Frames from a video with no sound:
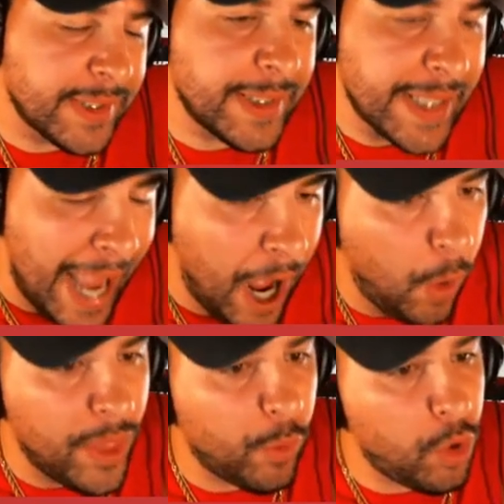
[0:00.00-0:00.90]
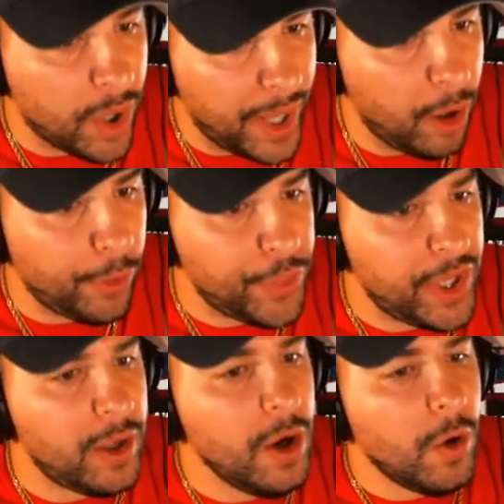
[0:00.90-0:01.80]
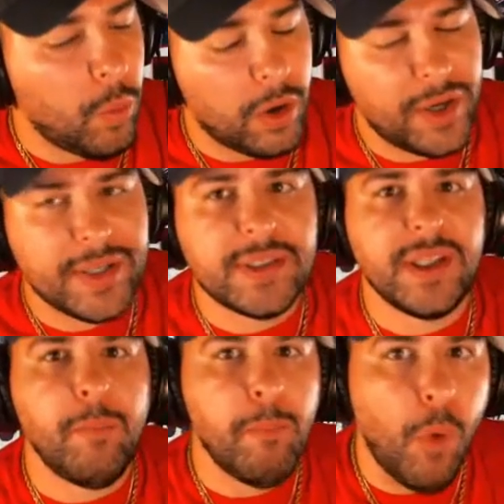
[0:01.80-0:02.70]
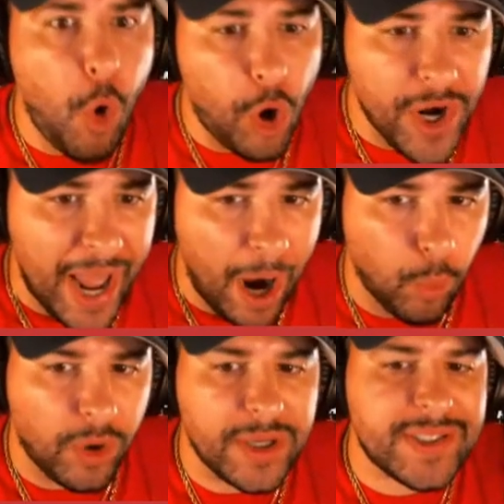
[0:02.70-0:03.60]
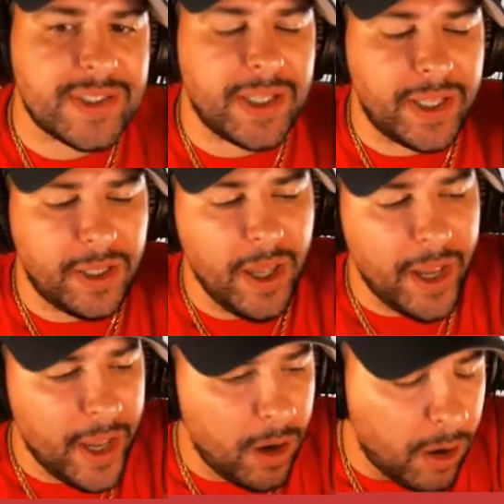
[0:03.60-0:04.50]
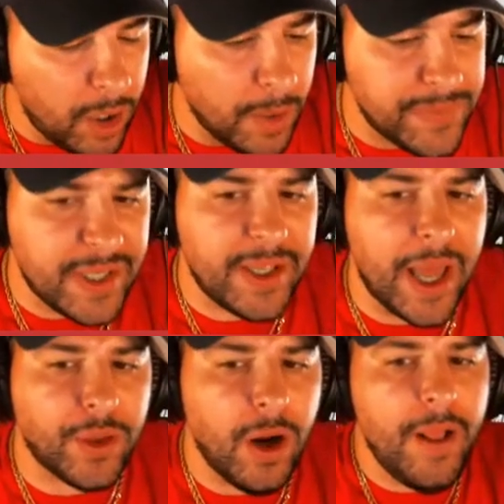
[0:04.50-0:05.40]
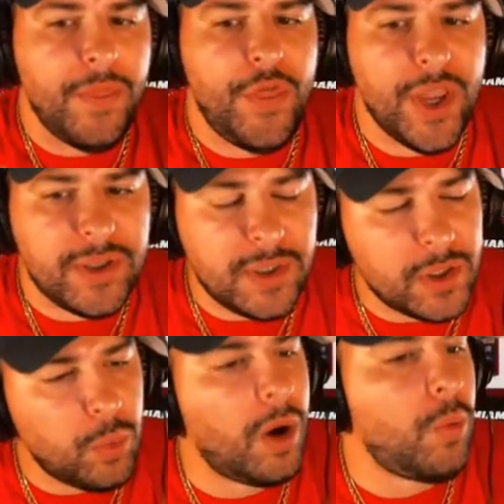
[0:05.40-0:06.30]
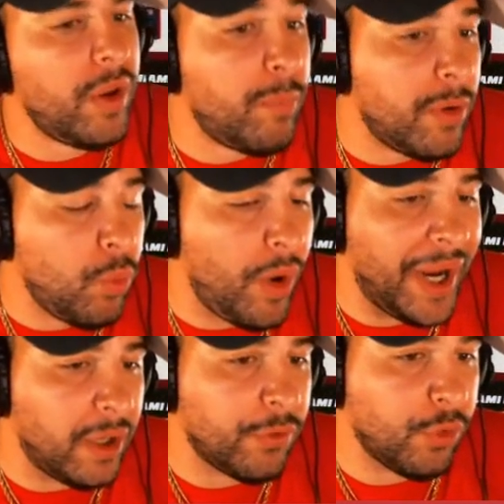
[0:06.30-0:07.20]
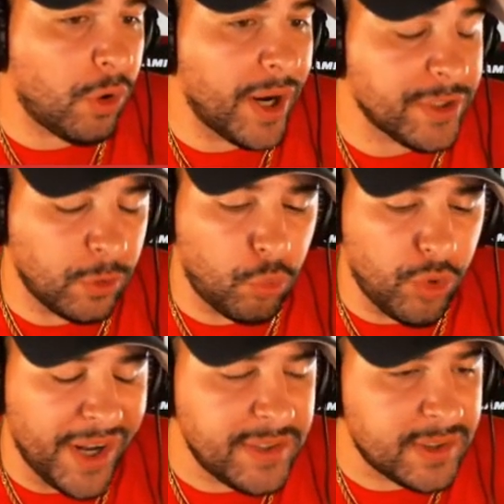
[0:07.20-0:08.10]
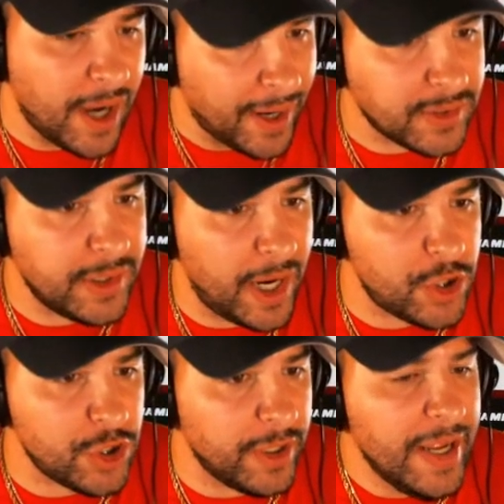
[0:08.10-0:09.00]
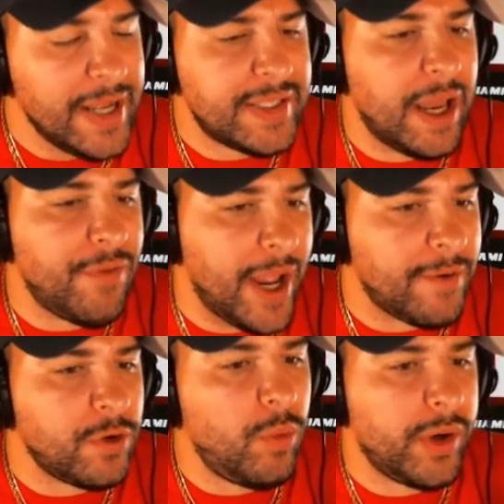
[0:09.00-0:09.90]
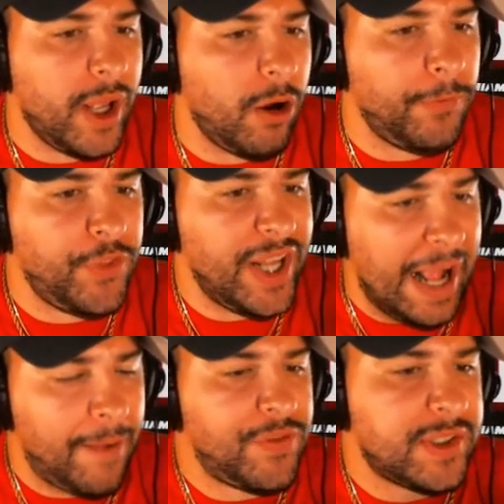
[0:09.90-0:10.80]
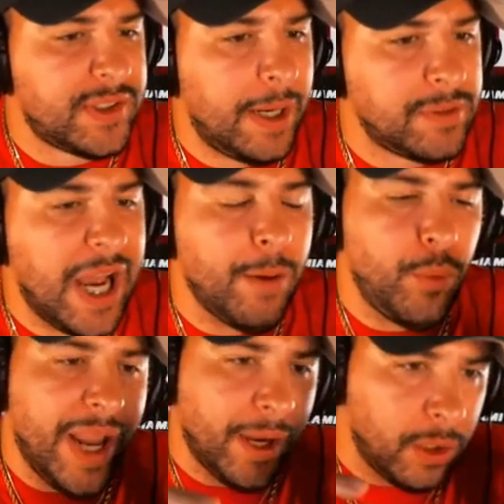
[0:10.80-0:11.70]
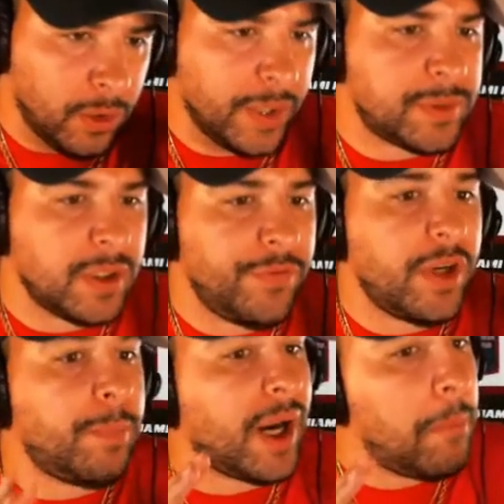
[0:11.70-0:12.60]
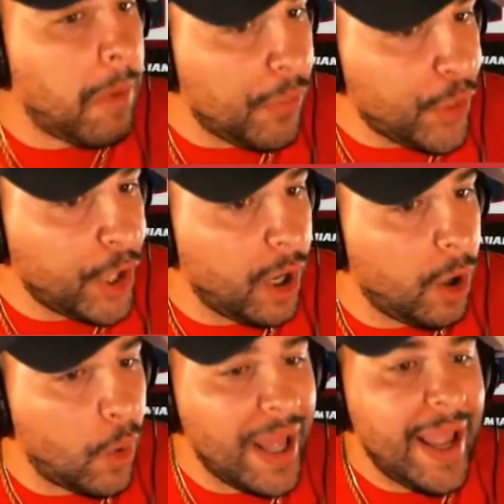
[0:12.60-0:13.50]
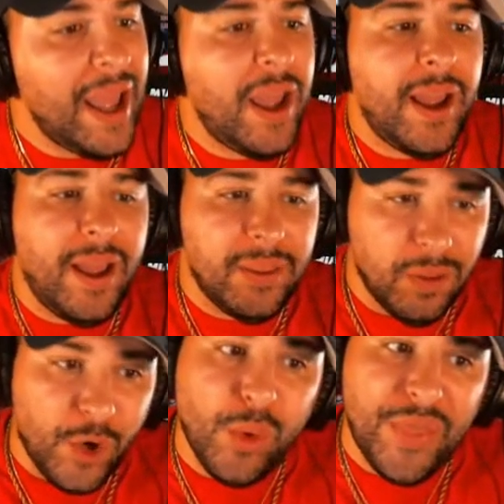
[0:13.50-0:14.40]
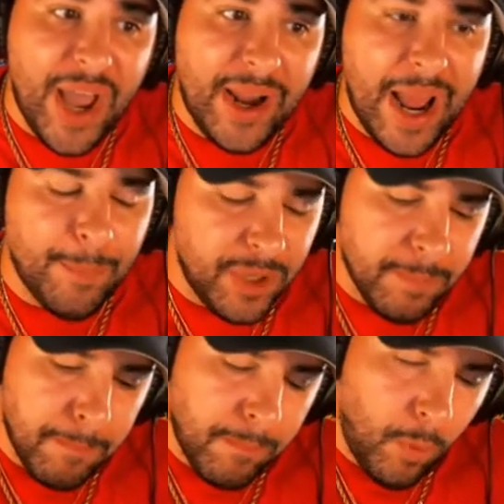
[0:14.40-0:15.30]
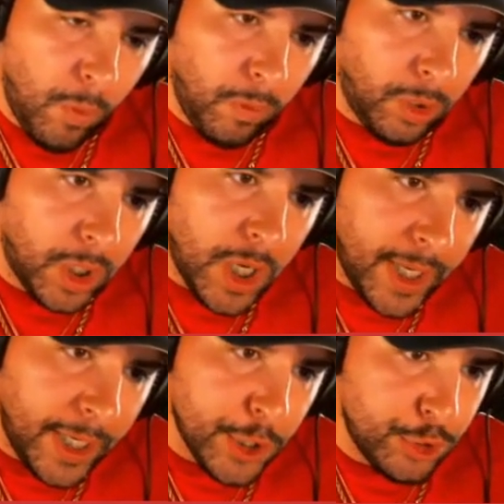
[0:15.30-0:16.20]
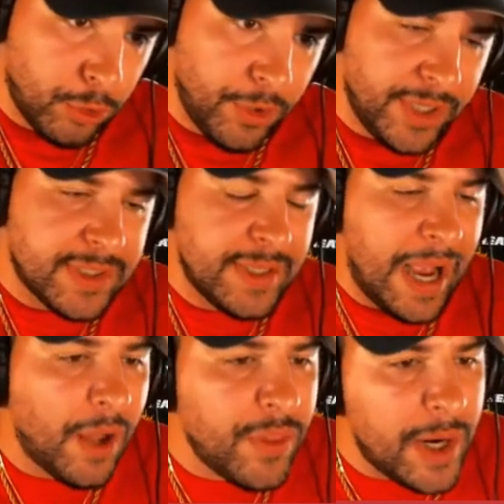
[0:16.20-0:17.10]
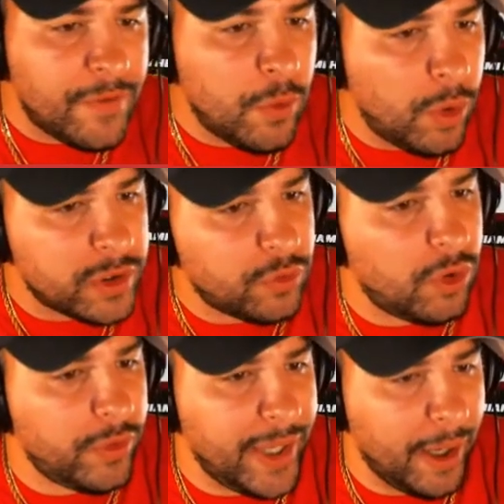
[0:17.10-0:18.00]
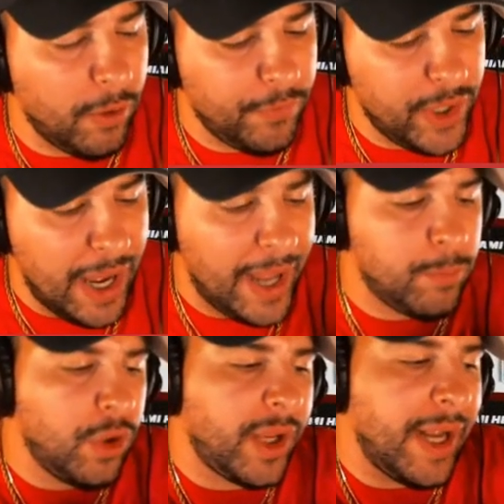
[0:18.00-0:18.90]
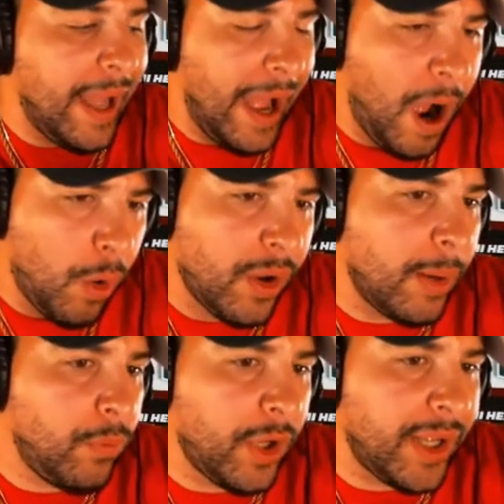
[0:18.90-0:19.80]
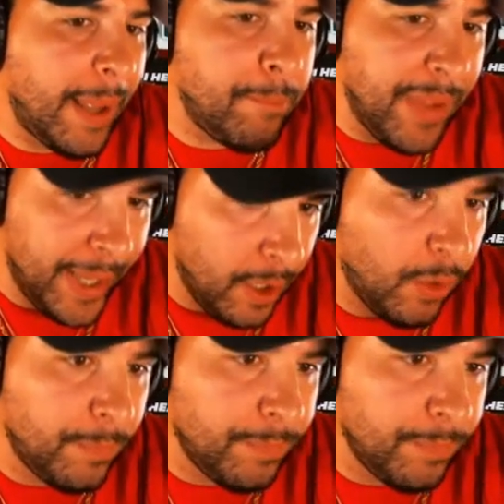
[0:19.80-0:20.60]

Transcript: And now that we're healthy, we're going to see more now. We're going to see it all come together. This is what we've been waiting for as a Red Sox nation, to have everyone healthy at the same time. We had a glimpse of it about a month ago, and look what that happened. More injuries. Now that everyone's fully healthy, I am looking at Houck and I'm looking at Bayo.